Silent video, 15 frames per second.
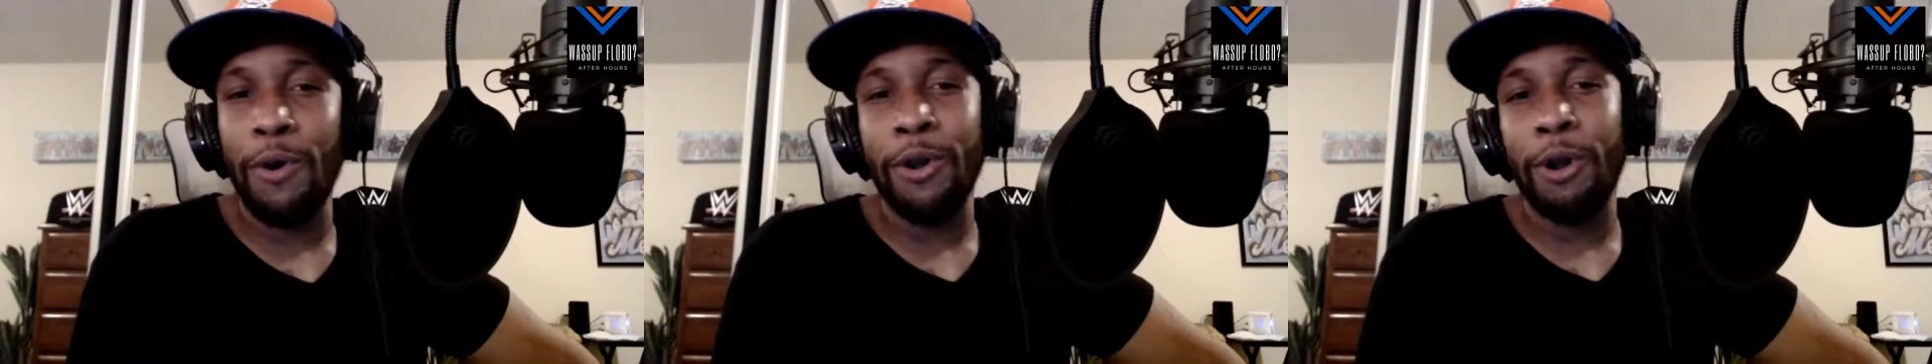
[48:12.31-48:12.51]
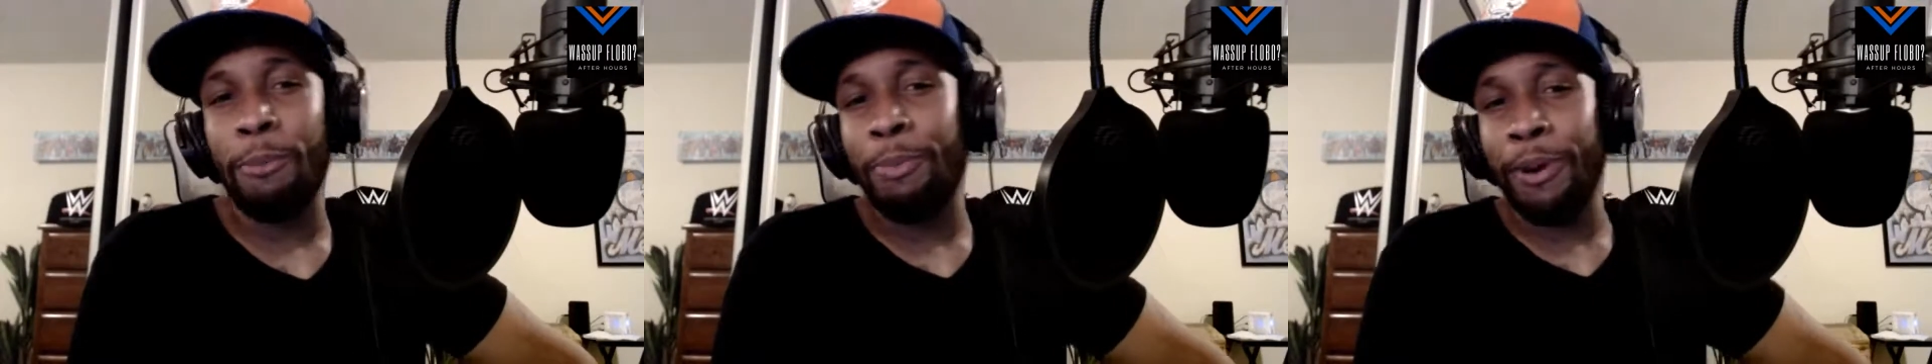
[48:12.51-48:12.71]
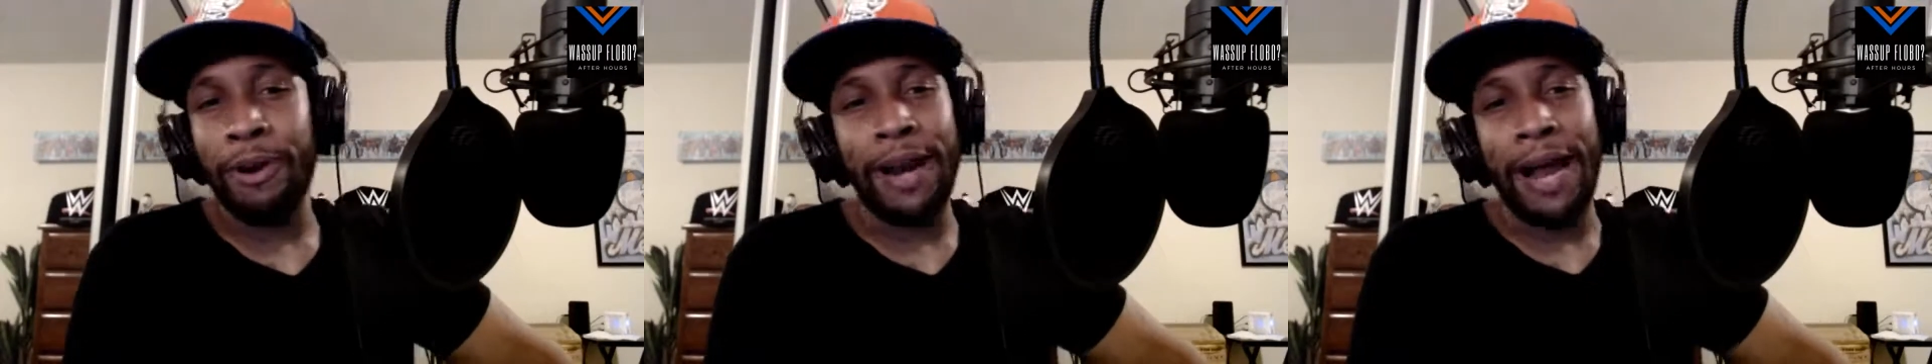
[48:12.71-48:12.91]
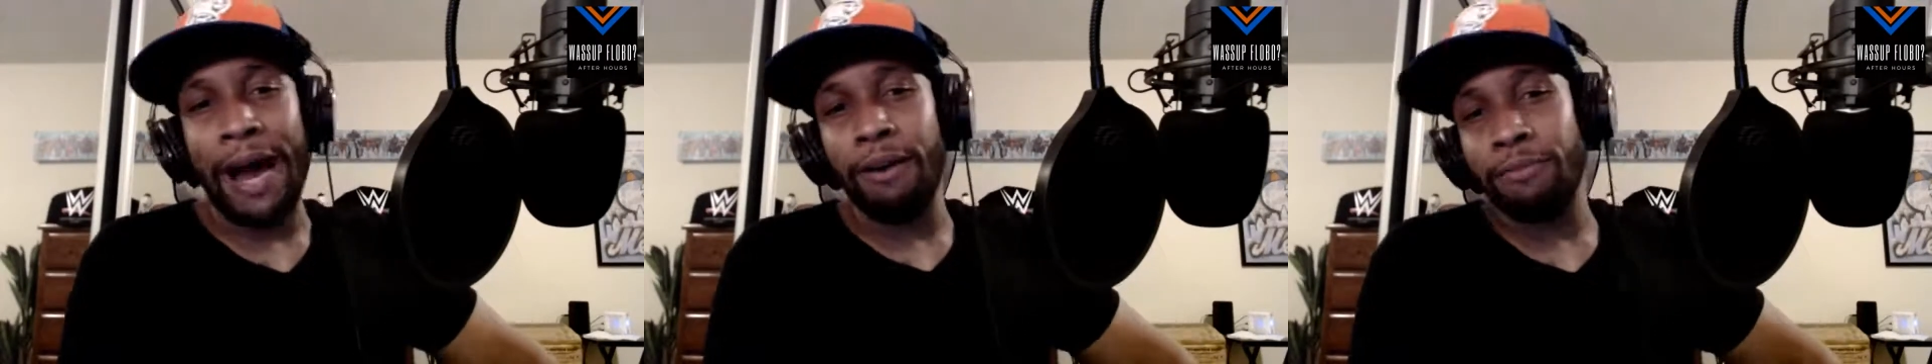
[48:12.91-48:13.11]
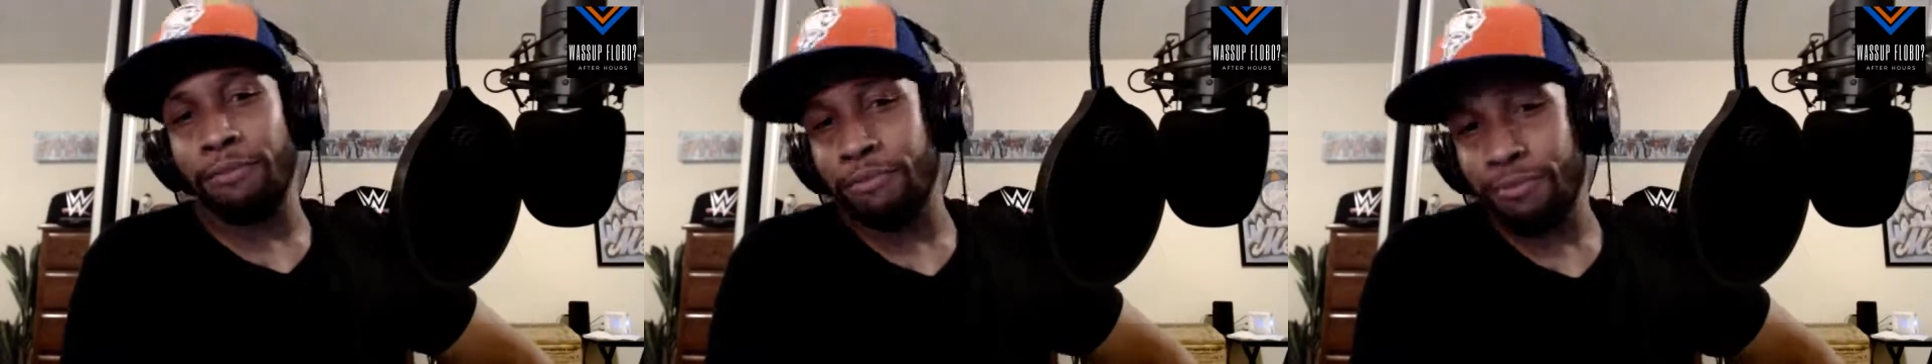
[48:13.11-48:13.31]
your beard
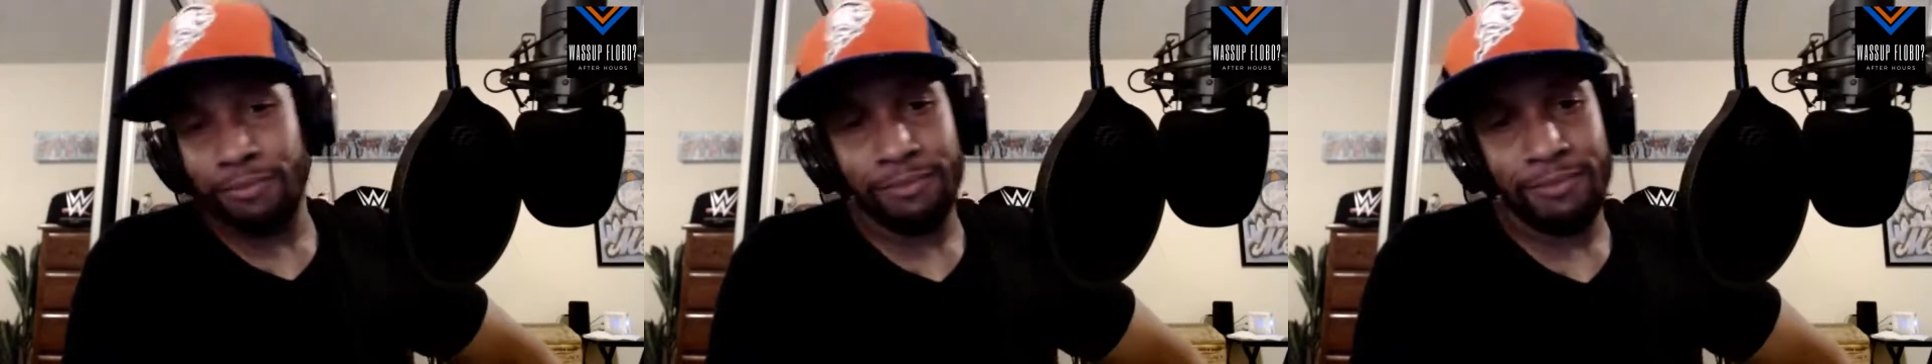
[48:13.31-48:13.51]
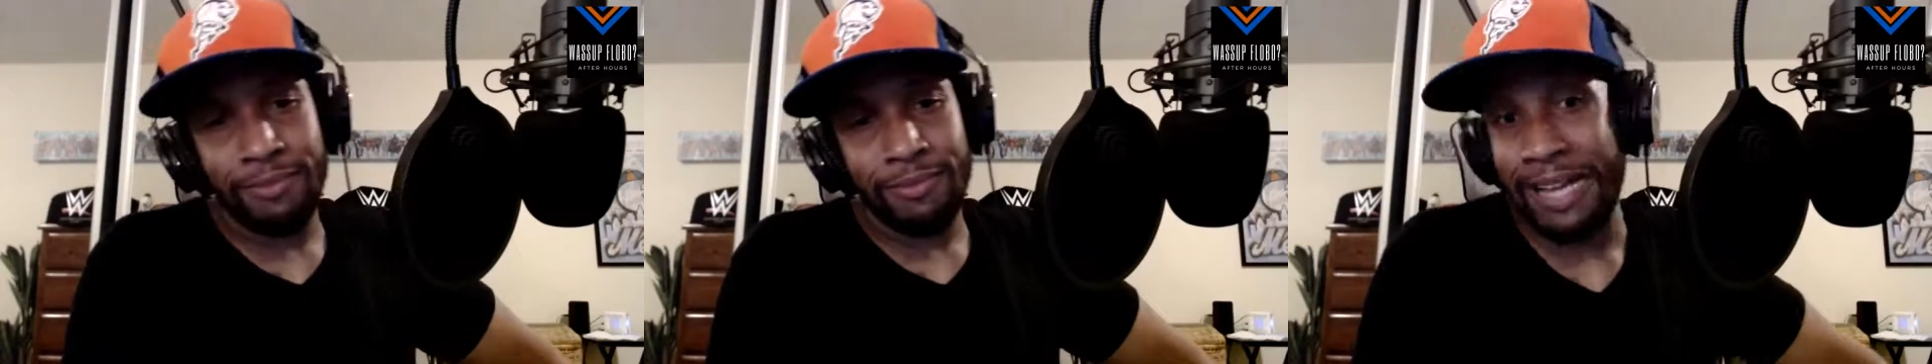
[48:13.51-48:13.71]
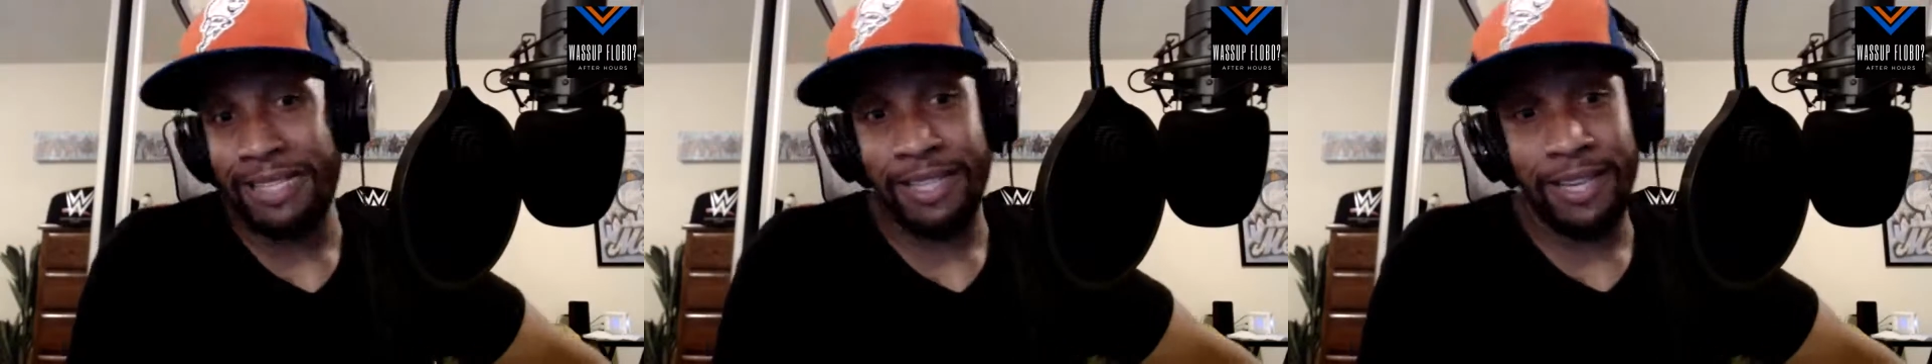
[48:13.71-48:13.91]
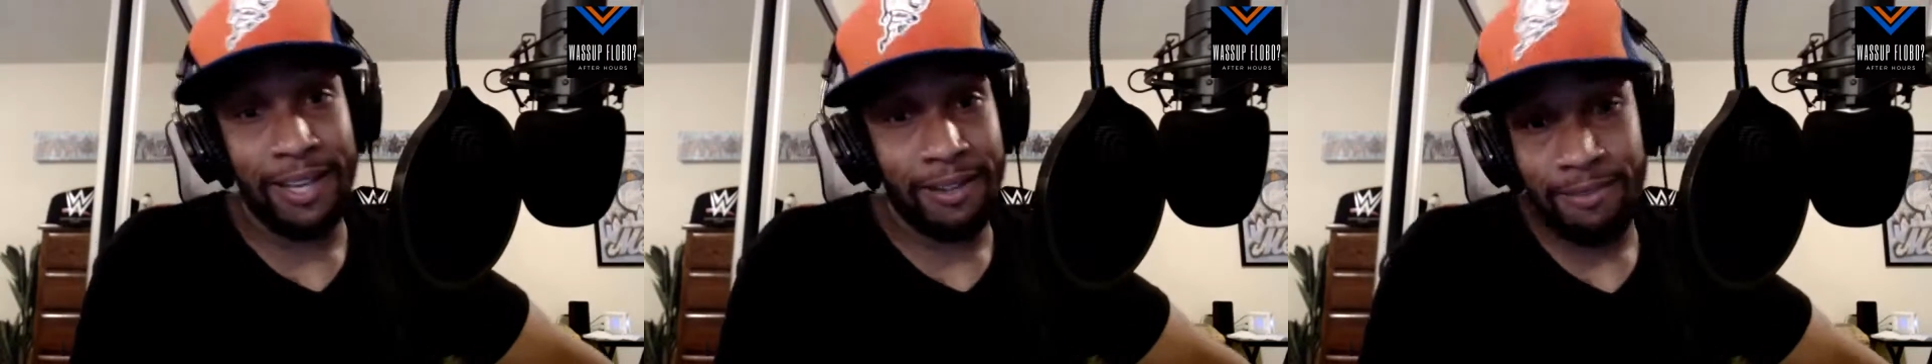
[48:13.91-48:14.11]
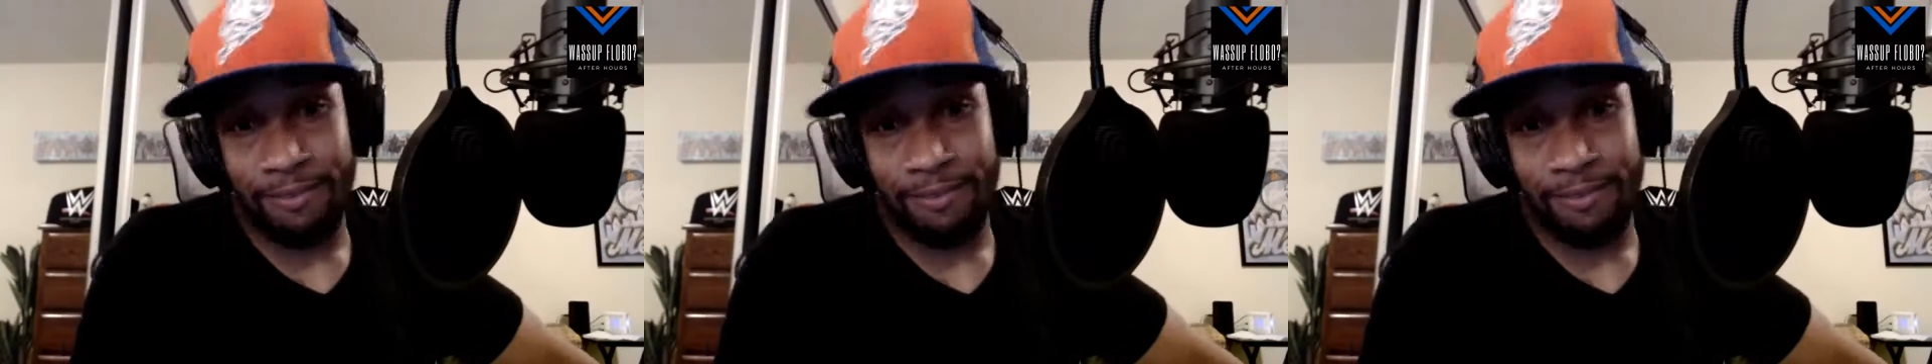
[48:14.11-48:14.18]
out. I did.